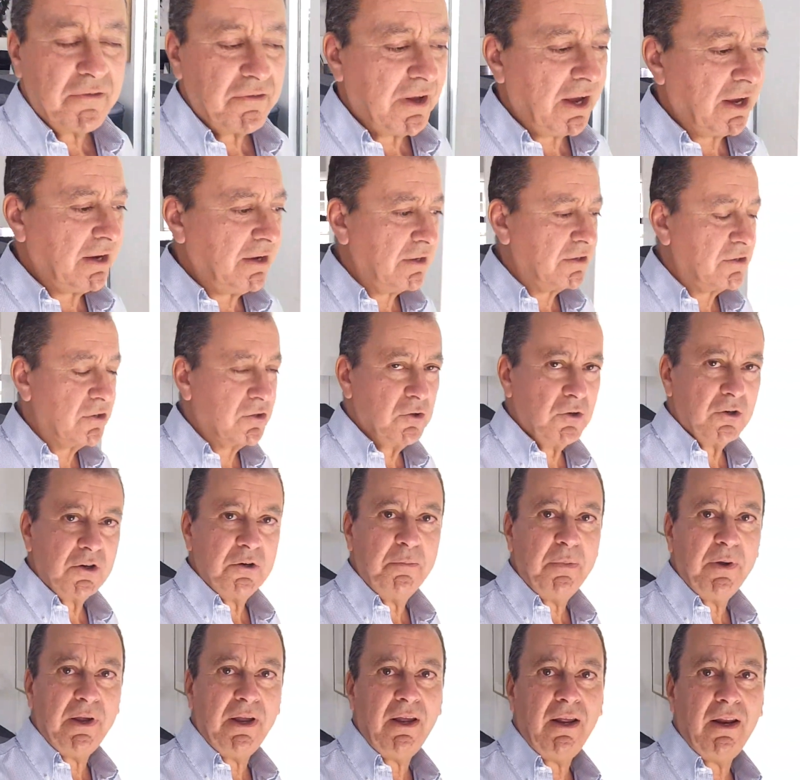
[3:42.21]
Yevgeny
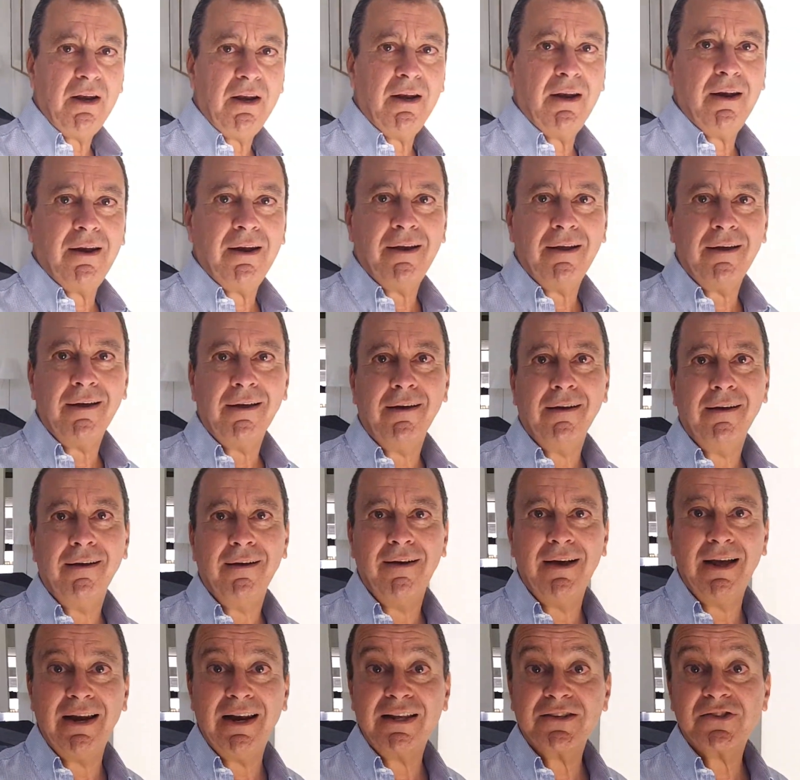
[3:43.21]
Sudbin,
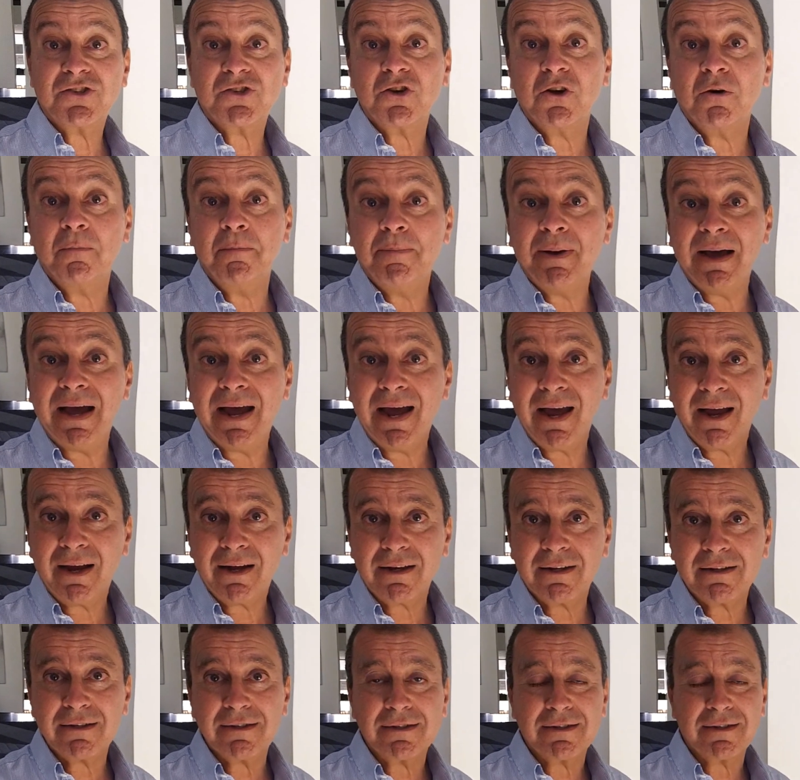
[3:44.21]
uh, Alessio
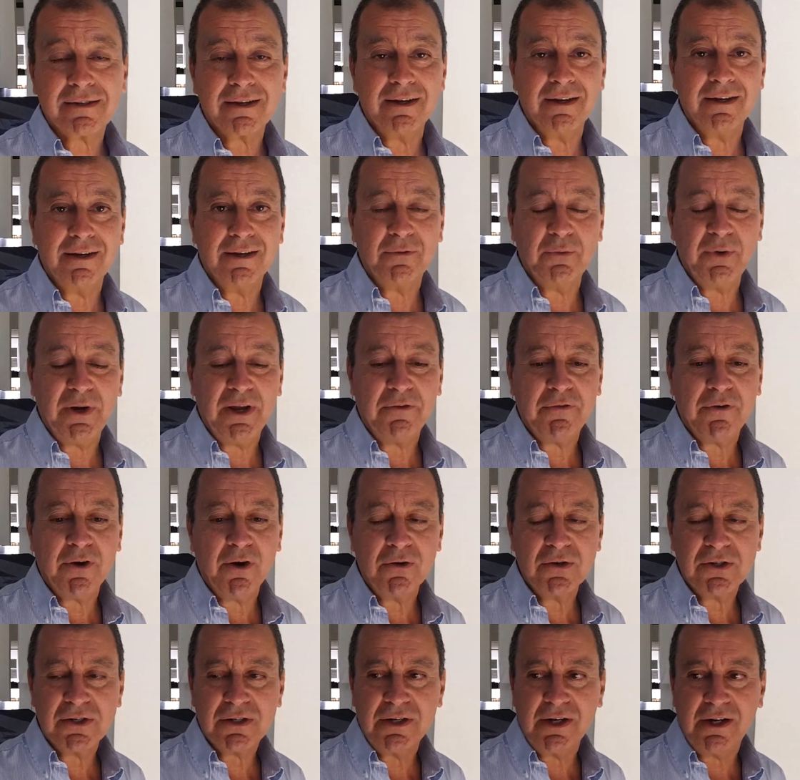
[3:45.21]
Bax, uh, we have
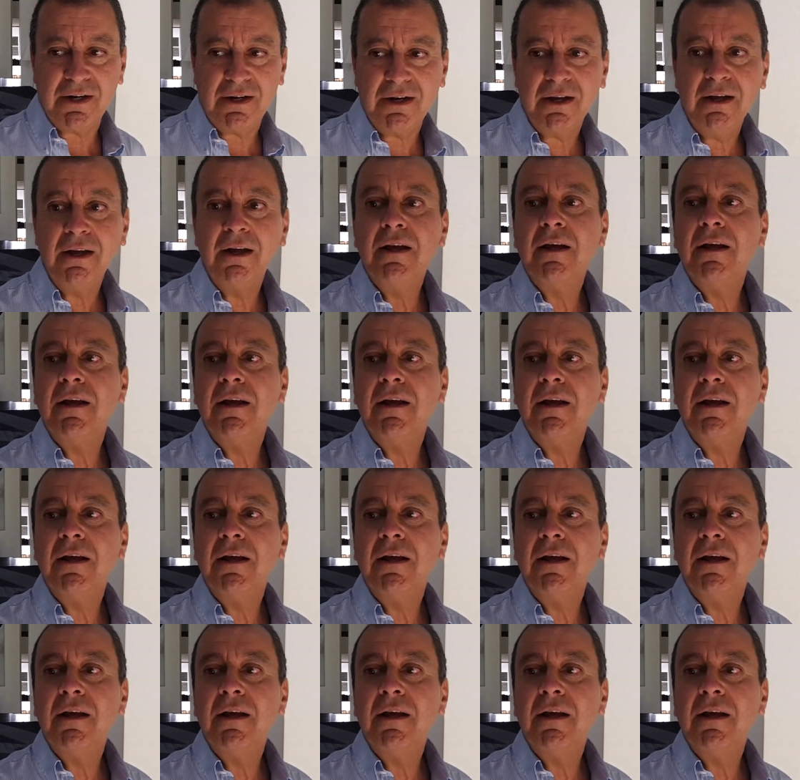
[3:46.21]
hosted,